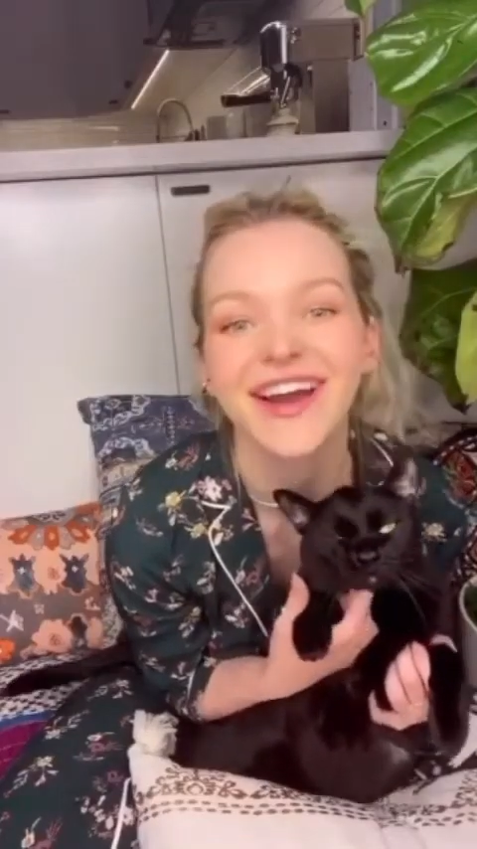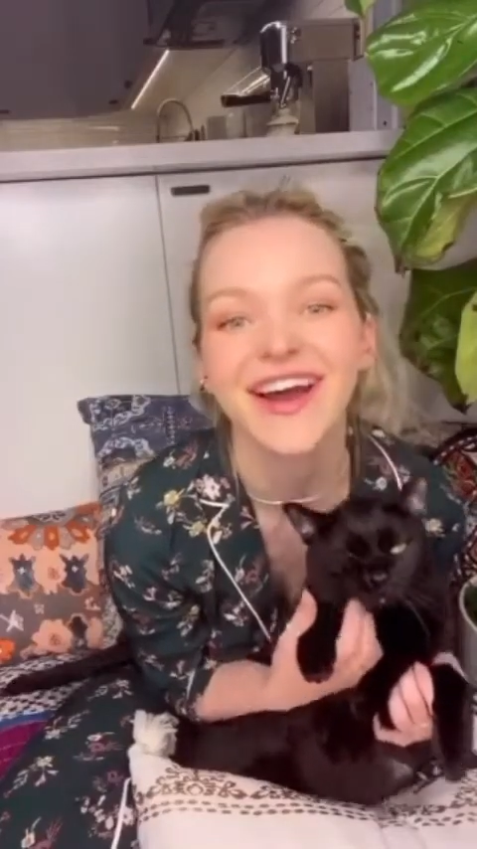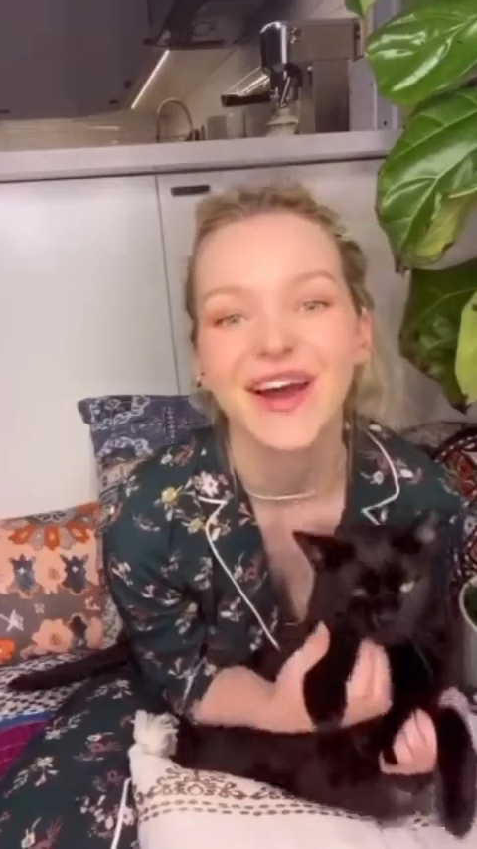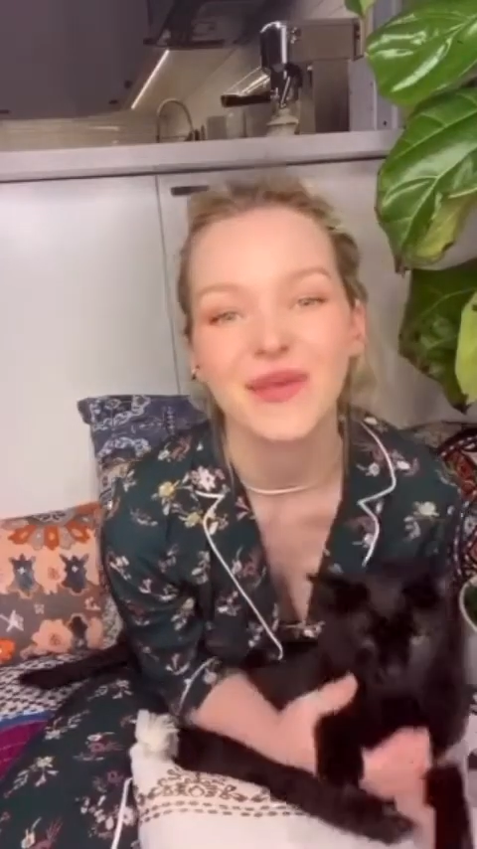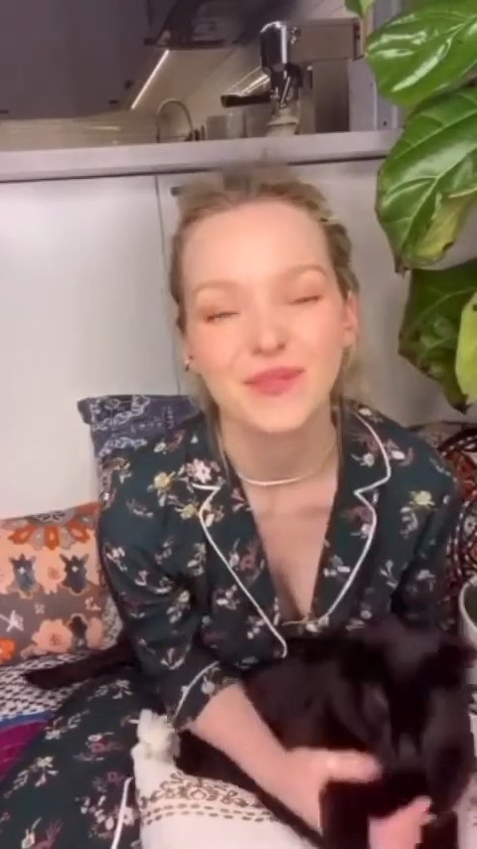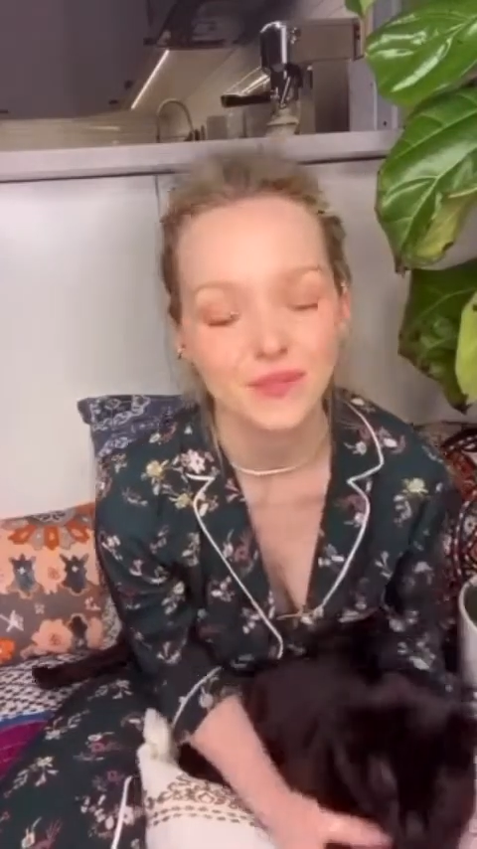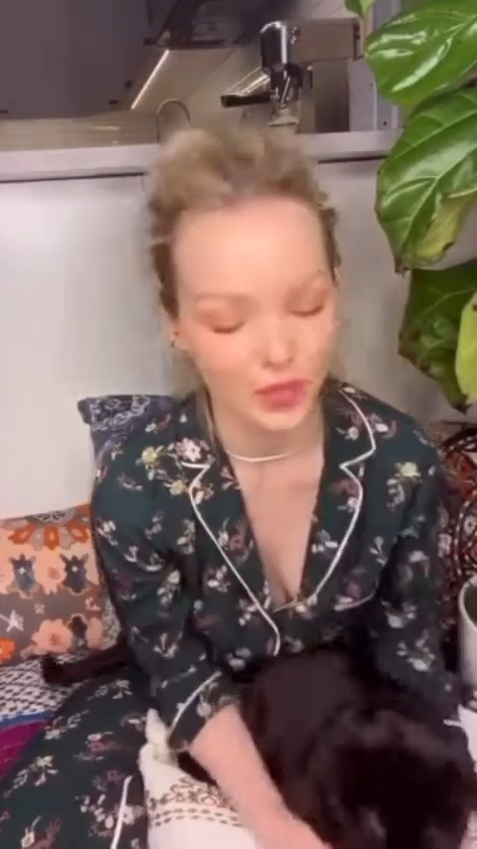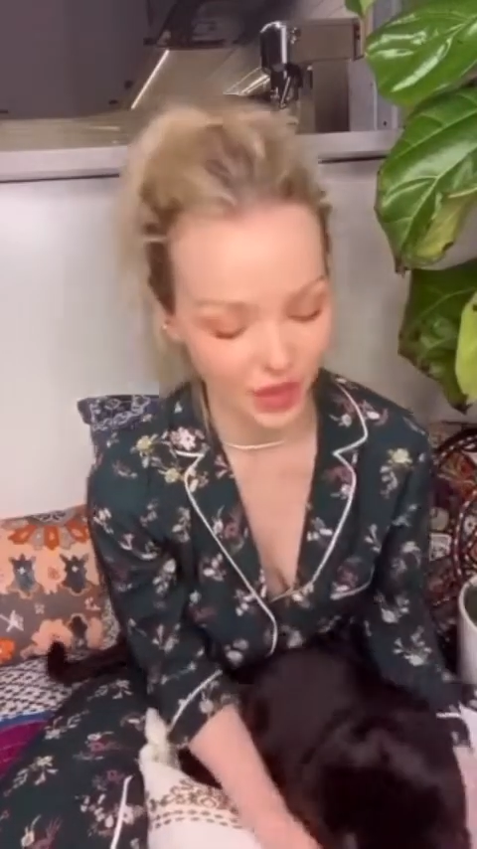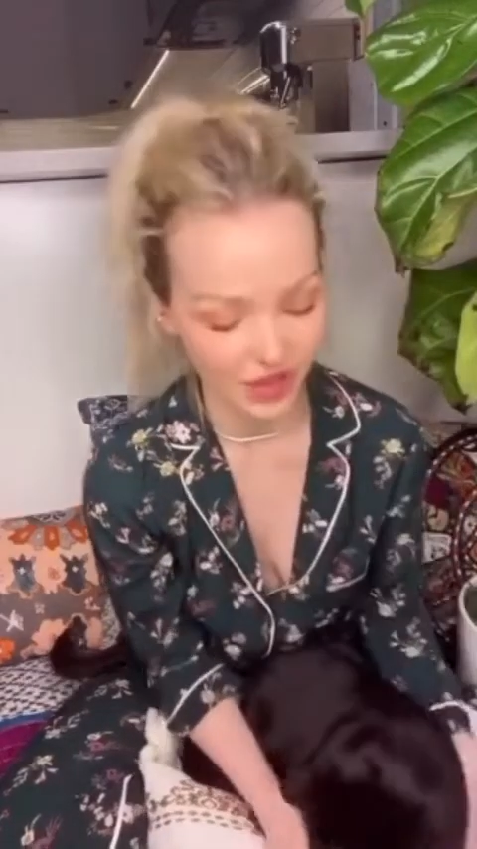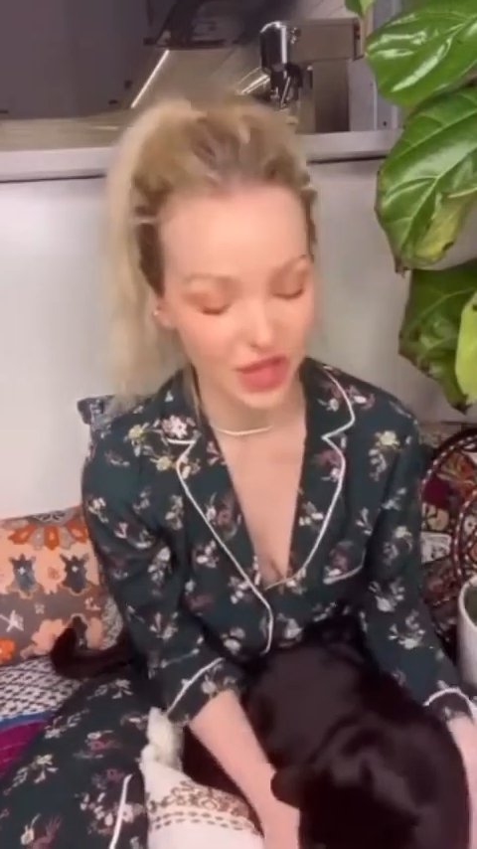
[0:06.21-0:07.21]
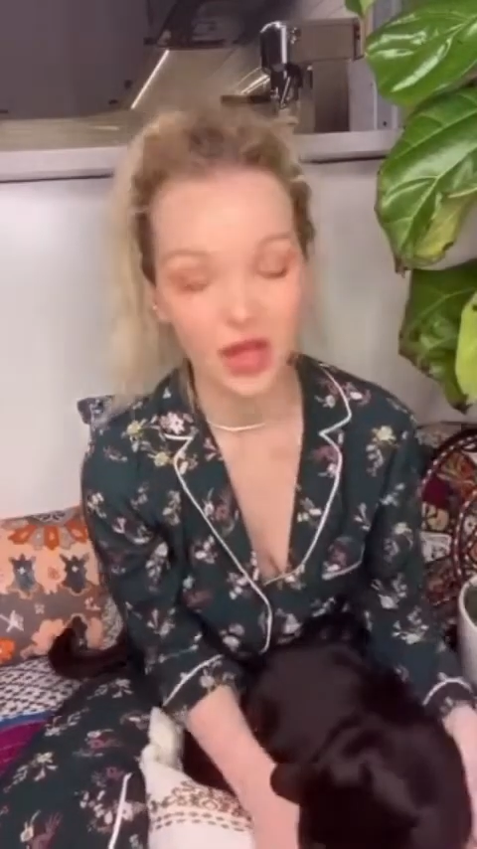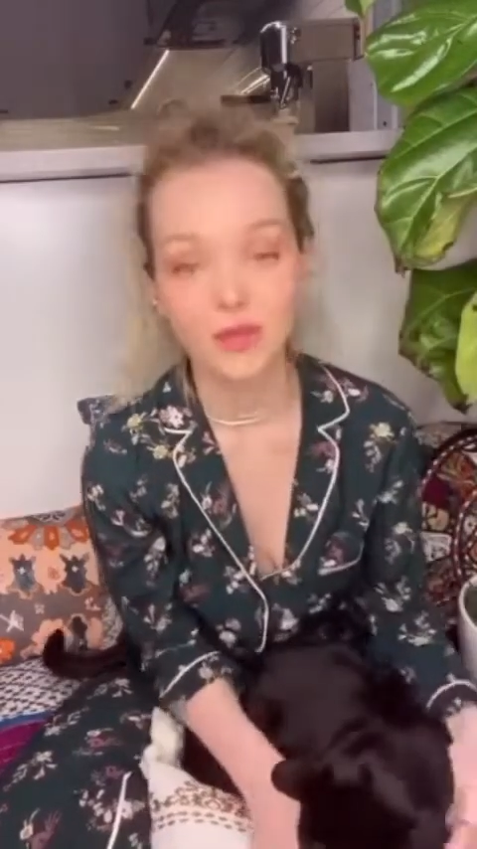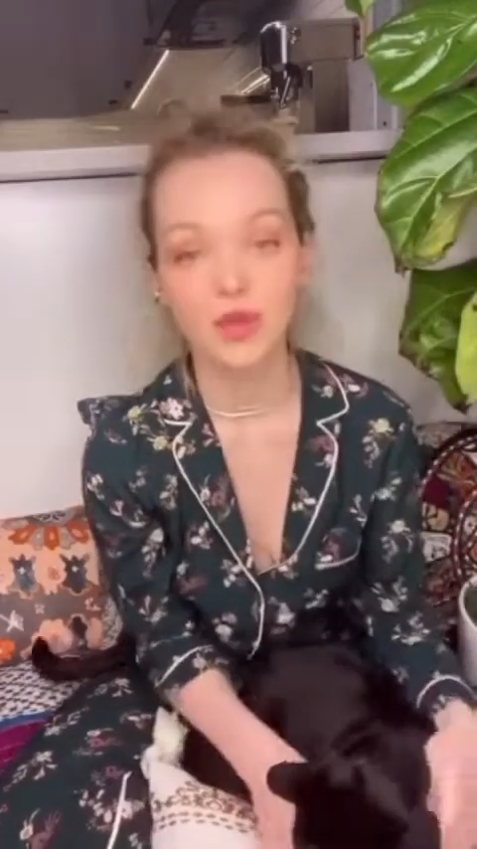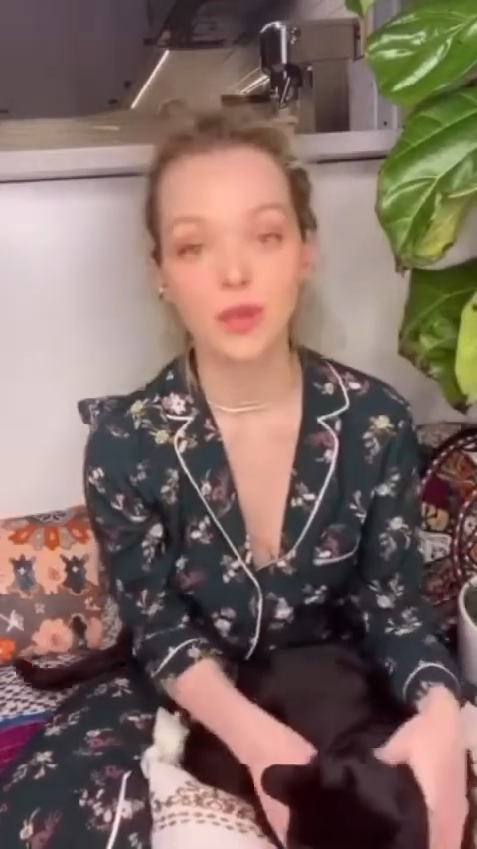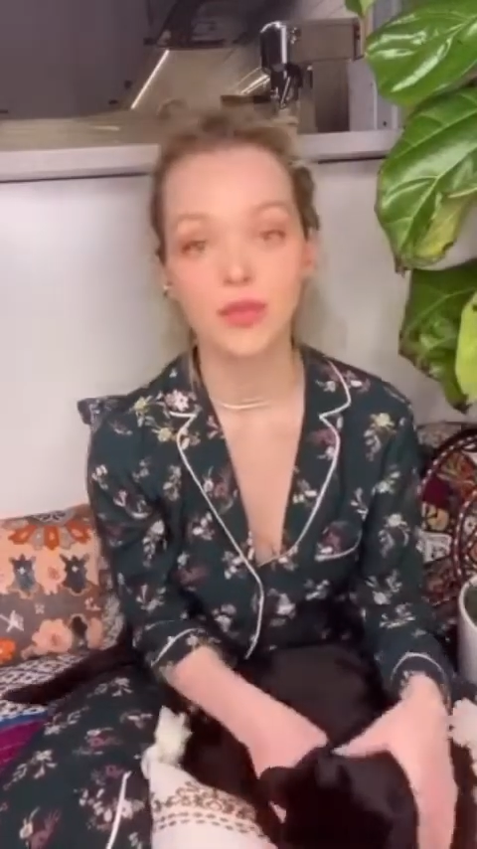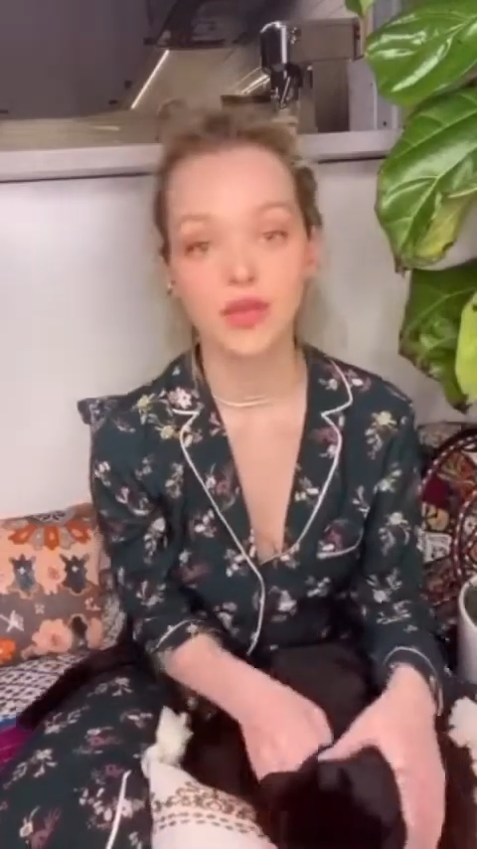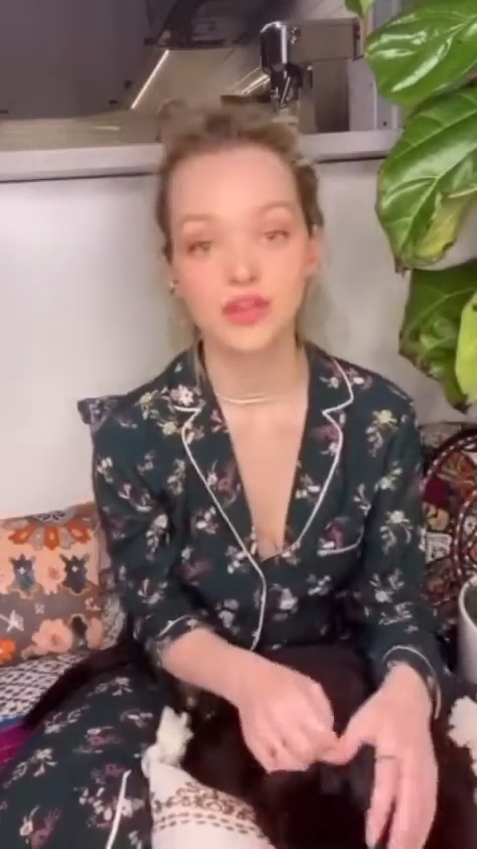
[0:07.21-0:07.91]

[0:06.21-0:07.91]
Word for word: Um, but I'm coming